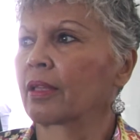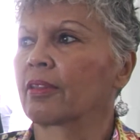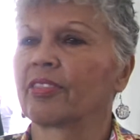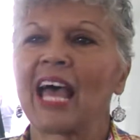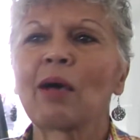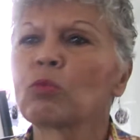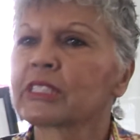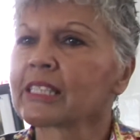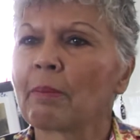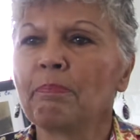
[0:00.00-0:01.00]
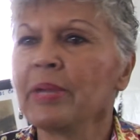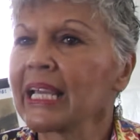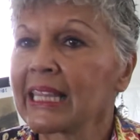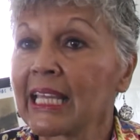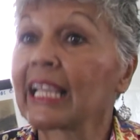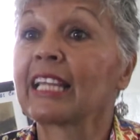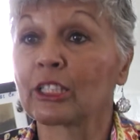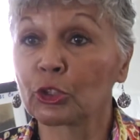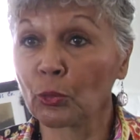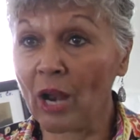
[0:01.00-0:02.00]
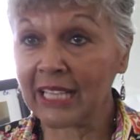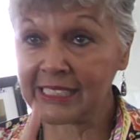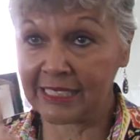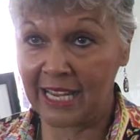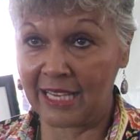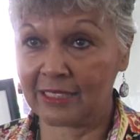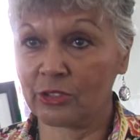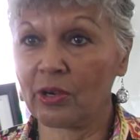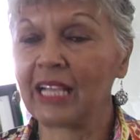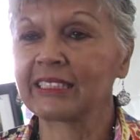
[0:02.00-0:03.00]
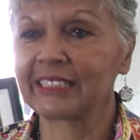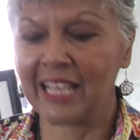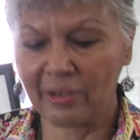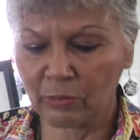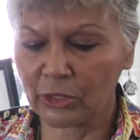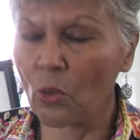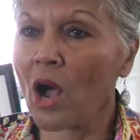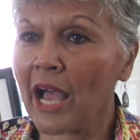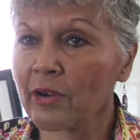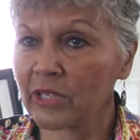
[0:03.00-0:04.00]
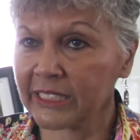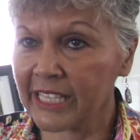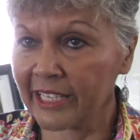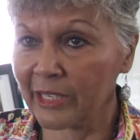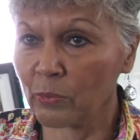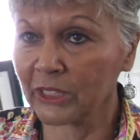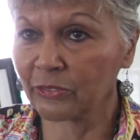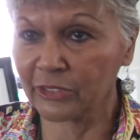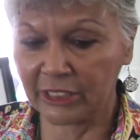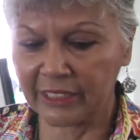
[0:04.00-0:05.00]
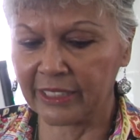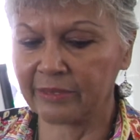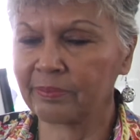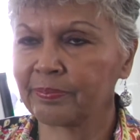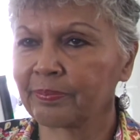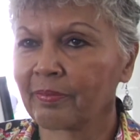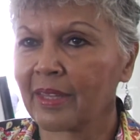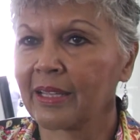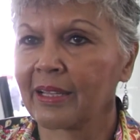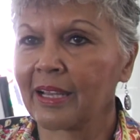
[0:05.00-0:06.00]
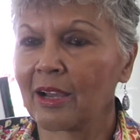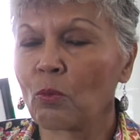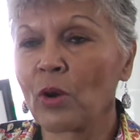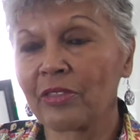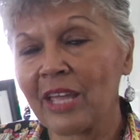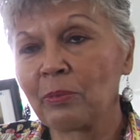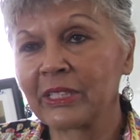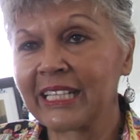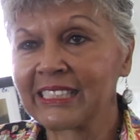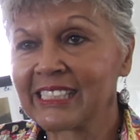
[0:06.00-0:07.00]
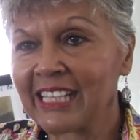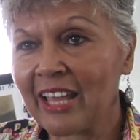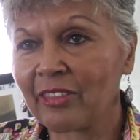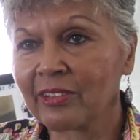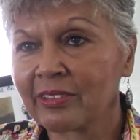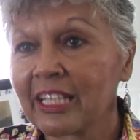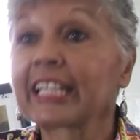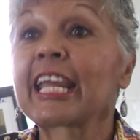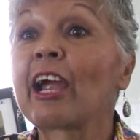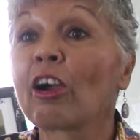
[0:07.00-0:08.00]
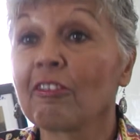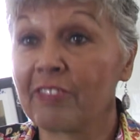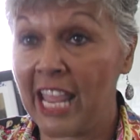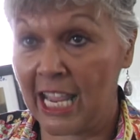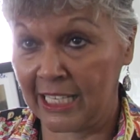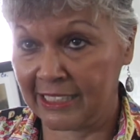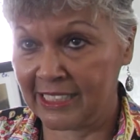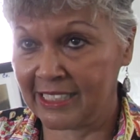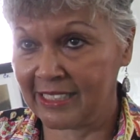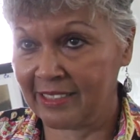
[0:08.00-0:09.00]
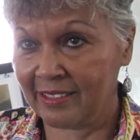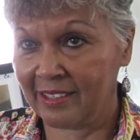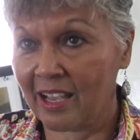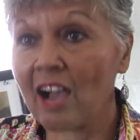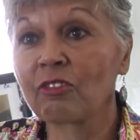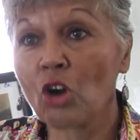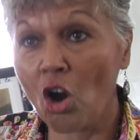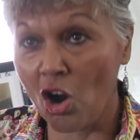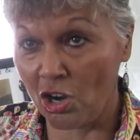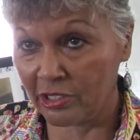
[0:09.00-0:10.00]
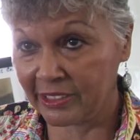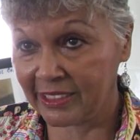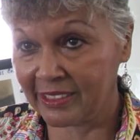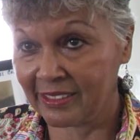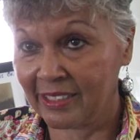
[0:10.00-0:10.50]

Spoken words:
That was a big thing in the tri-state. Tri-state was Ohio, Kentucky, West Virginia, where they would get together, caravans of cars